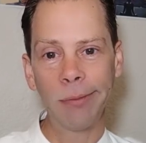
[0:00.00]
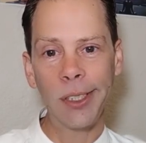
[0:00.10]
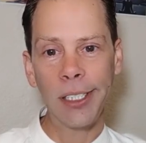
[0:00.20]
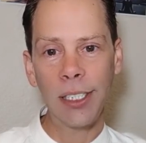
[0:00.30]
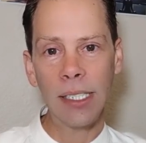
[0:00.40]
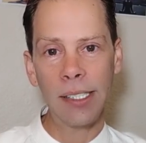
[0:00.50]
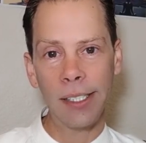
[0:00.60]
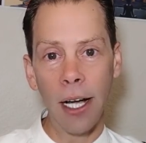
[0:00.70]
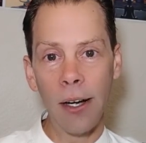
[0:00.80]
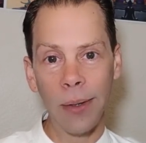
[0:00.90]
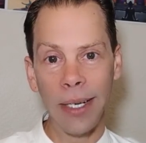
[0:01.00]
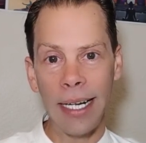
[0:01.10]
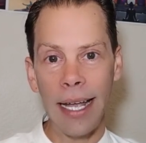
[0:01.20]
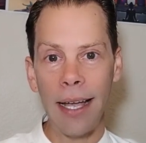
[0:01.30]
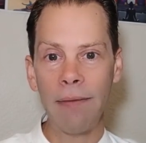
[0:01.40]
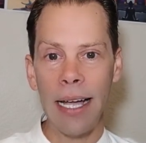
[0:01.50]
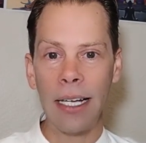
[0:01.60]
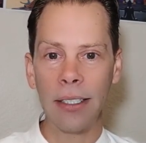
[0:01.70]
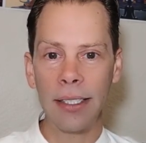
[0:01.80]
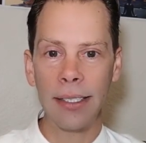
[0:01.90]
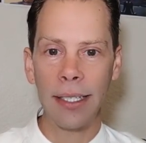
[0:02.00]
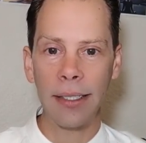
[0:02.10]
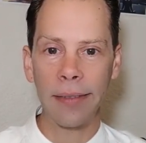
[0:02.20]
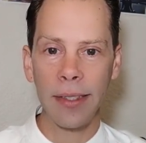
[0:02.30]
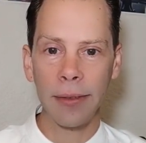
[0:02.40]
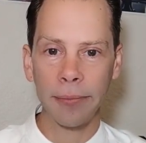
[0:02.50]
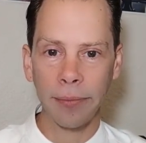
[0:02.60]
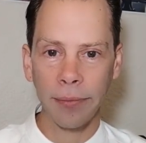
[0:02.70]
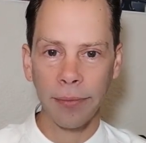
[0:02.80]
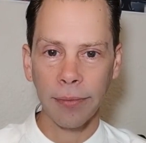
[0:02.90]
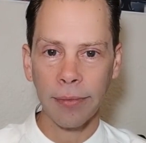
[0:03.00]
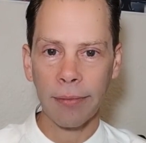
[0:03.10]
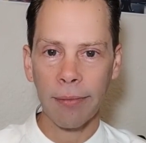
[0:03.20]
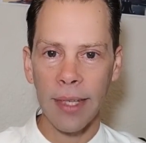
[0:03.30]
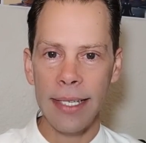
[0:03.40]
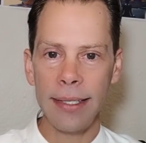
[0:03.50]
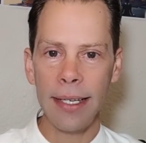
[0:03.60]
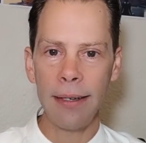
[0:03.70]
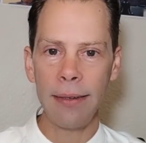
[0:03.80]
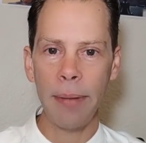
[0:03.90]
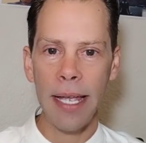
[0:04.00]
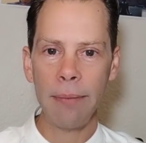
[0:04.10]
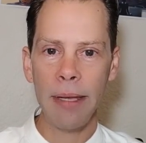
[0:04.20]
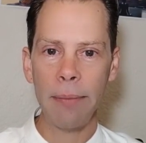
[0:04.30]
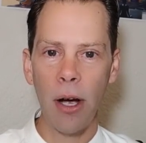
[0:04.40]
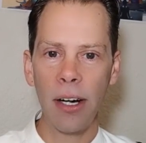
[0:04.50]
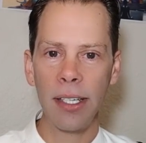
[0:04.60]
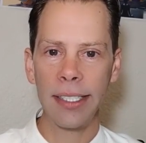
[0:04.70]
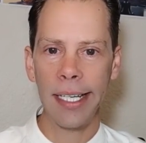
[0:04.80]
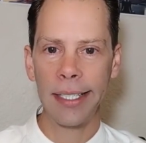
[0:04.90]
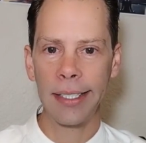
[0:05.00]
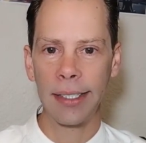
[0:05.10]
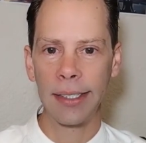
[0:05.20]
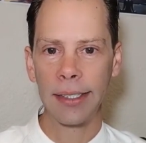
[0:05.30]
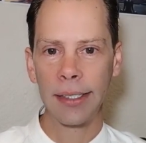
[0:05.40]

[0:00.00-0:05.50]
We should go and love ourselves. Sarp Amy Parcell.